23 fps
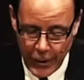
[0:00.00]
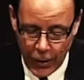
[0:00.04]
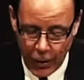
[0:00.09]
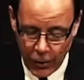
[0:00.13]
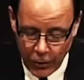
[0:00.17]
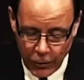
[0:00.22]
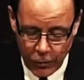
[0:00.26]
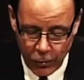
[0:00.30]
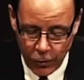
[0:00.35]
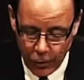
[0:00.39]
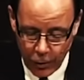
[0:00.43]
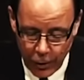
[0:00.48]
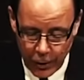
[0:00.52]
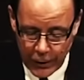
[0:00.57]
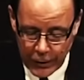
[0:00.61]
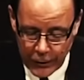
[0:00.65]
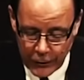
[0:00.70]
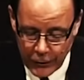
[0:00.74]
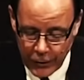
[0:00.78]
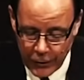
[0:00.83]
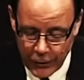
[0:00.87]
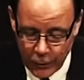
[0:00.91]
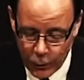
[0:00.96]

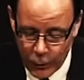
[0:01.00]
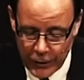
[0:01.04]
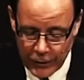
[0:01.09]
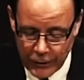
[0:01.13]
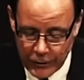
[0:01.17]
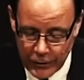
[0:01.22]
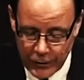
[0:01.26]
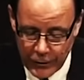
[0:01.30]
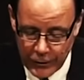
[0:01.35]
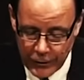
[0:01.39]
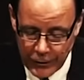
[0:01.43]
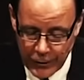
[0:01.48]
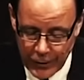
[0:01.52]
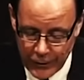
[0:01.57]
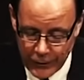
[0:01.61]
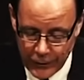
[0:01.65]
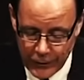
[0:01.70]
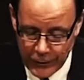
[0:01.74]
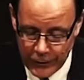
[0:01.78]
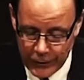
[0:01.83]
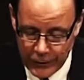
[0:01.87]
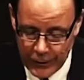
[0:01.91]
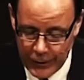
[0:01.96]
according to the wisdom
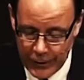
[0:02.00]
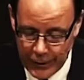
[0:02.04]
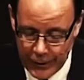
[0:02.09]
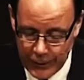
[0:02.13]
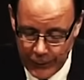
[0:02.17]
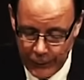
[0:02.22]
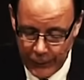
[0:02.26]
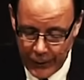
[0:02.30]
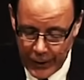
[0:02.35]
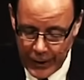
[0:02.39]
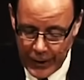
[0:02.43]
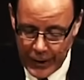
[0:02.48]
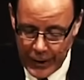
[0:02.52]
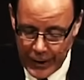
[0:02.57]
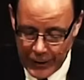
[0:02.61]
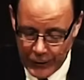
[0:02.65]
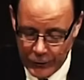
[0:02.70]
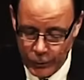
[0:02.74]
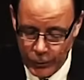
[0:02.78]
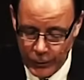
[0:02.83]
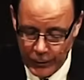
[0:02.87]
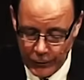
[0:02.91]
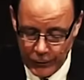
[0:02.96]
given to him,
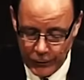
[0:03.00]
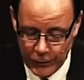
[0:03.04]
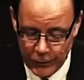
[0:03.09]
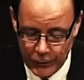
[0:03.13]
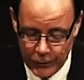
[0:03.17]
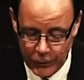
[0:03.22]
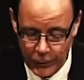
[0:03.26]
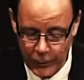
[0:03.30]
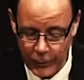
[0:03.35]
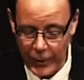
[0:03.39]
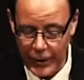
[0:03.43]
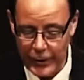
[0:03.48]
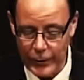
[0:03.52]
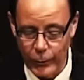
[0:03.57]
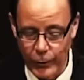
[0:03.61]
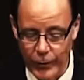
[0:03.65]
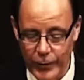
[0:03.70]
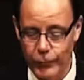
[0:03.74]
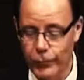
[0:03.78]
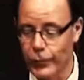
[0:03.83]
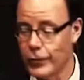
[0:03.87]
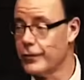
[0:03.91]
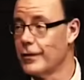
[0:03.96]
has written to you. And by the
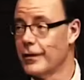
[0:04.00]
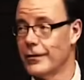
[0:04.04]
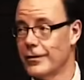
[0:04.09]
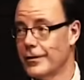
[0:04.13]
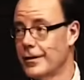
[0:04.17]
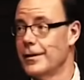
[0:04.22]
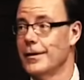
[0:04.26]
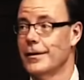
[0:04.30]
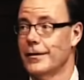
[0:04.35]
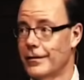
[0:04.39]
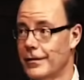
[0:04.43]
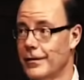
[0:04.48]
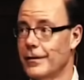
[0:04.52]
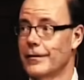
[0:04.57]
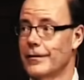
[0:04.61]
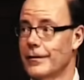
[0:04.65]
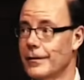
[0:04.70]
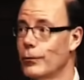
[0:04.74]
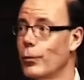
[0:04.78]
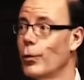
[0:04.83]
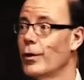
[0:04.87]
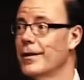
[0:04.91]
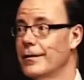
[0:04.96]
way, in verse 16, he says,
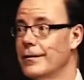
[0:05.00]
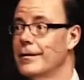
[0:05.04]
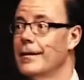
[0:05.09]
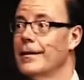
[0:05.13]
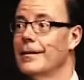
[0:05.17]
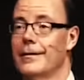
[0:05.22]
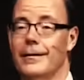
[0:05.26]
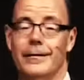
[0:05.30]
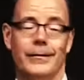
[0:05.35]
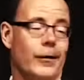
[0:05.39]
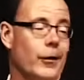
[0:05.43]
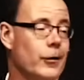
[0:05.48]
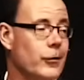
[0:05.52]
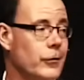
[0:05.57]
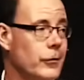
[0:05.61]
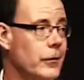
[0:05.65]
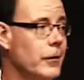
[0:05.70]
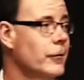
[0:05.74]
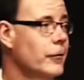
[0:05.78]
and what he says is hard to